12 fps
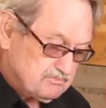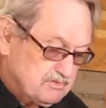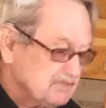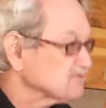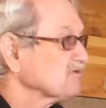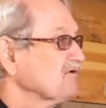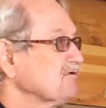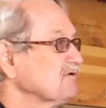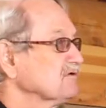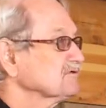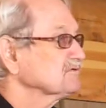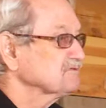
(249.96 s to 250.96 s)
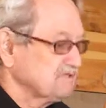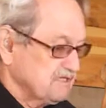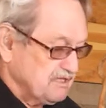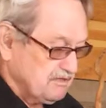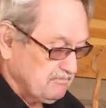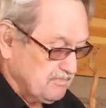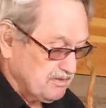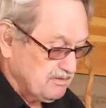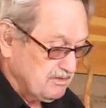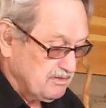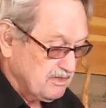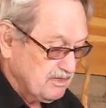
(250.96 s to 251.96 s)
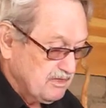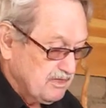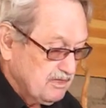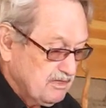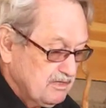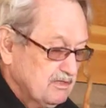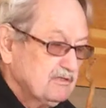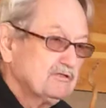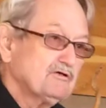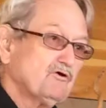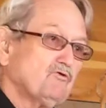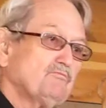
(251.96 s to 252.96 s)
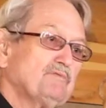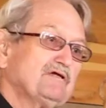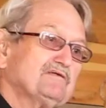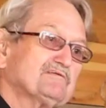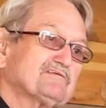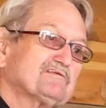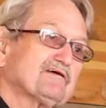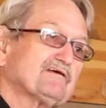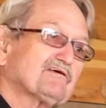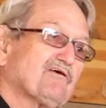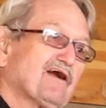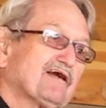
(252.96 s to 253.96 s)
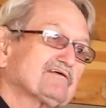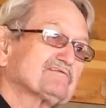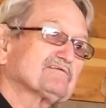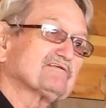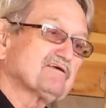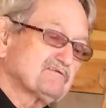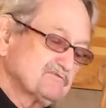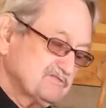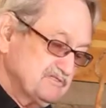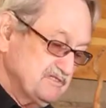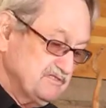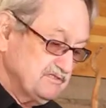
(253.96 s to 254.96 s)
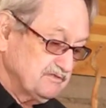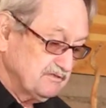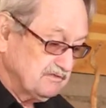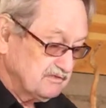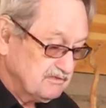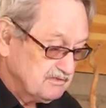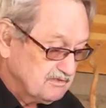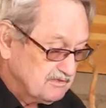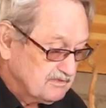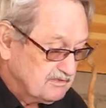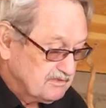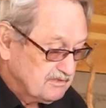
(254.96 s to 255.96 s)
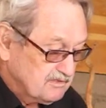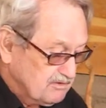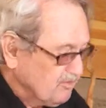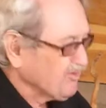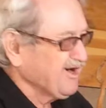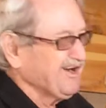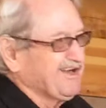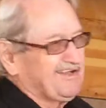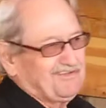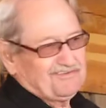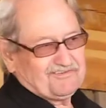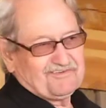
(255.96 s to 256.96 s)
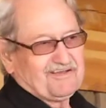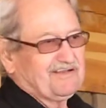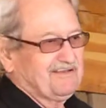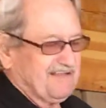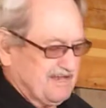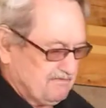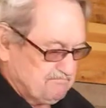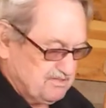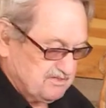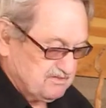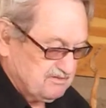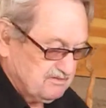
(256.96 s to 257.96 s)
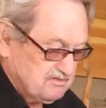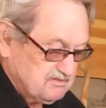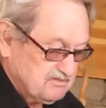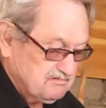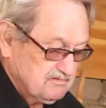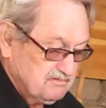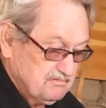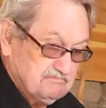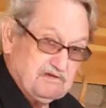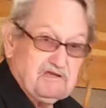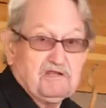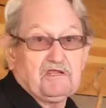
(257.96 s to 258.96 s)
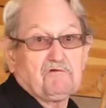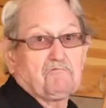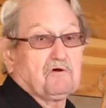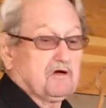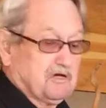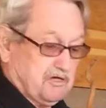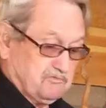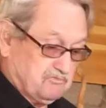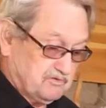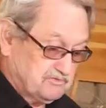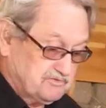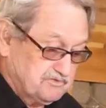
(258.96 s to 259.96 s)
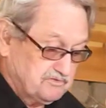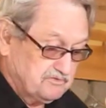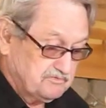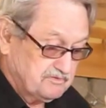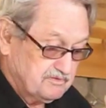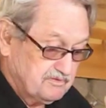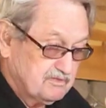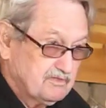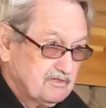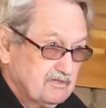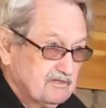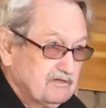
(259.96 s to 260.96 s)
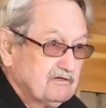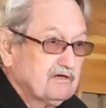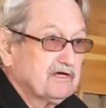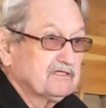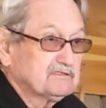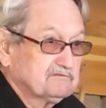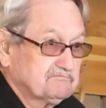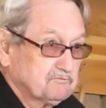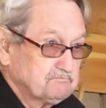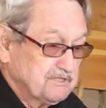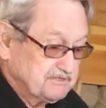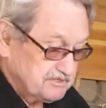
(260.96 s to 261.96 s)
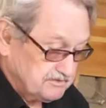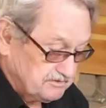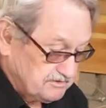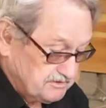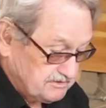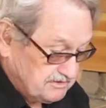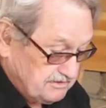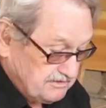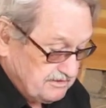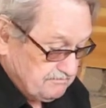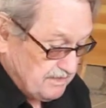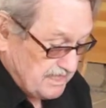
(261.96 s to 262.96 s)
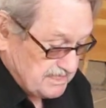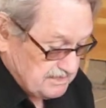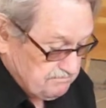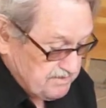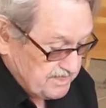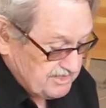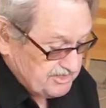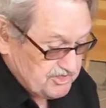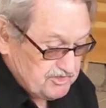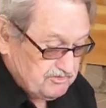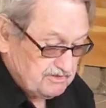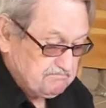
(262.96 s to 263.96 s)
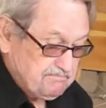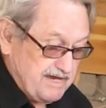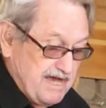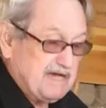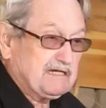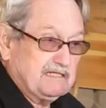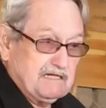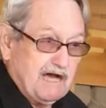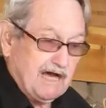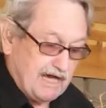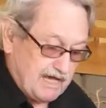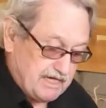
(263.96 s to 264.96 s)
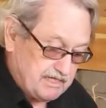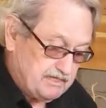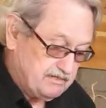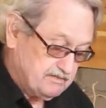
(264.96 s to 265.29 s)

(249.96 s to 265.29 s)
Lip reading: It's all the same. The old beast cracks another seal. Wine's not like pistols. Any wine will do. As for pistols, buy the biggest you can pack and hide.